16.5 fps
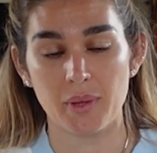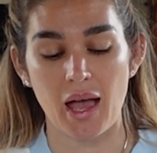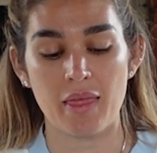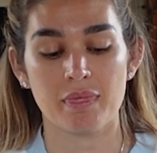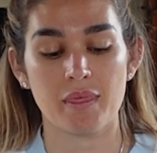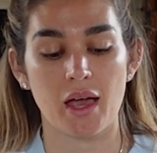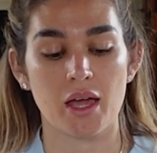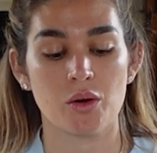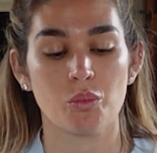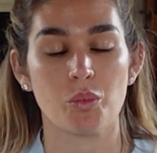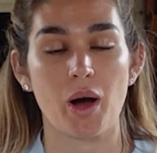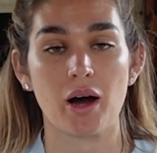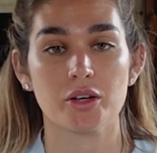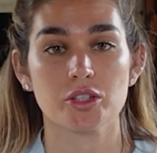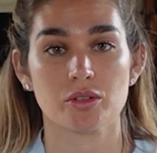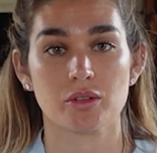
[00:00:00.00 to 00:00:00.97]
and then
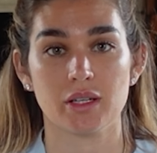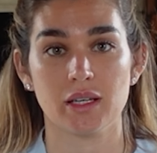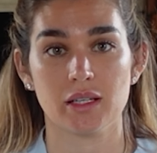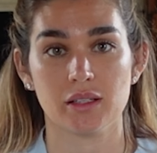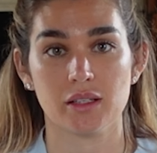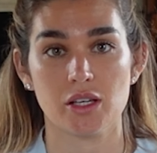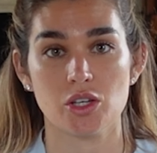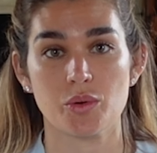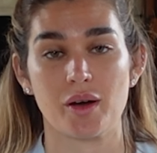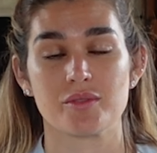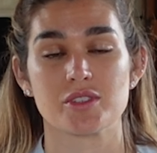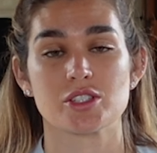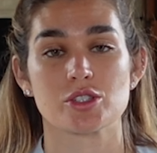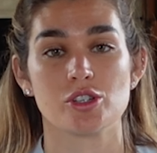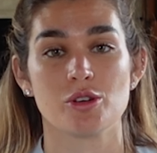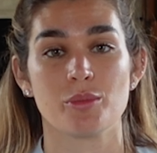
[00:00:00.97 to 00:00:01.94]
while you're in Italy, you have a
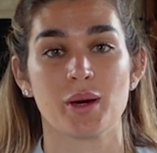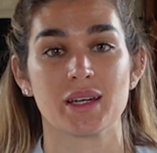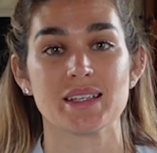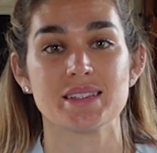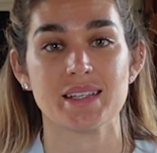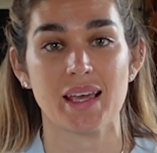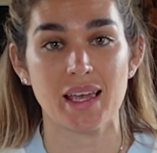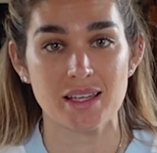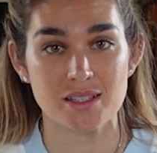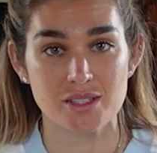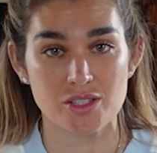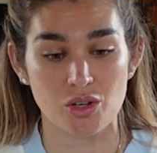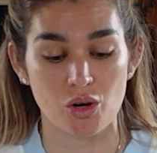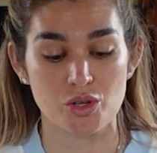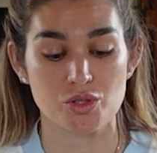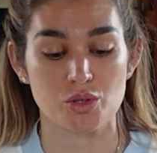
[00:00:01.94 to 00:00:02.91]
certain amount of days
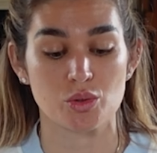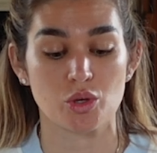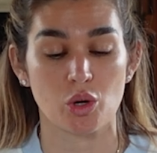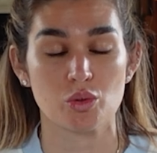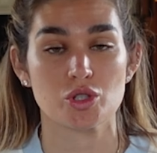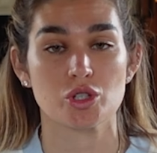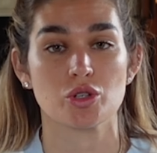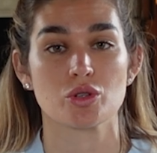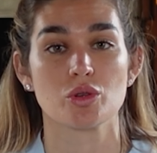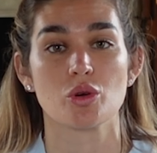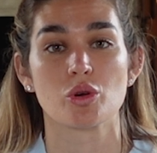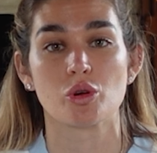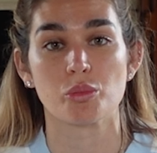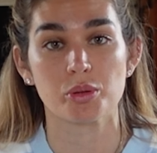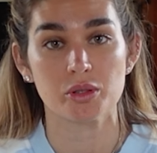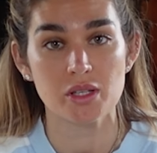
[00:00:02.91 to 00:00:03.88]
to also go to your
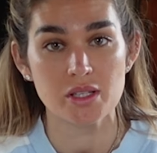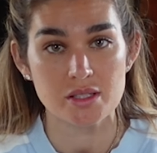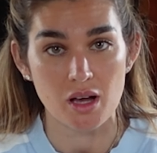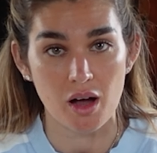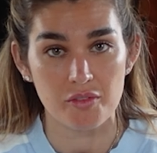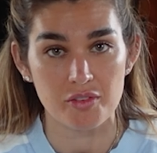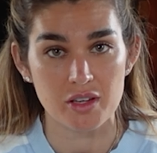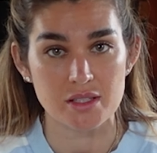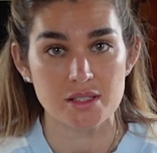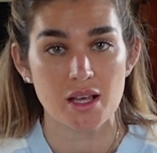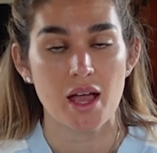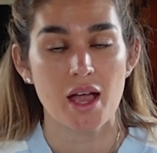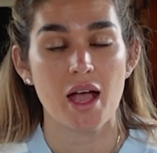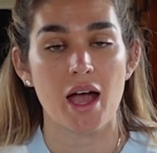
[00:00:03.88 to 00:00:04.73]
local police office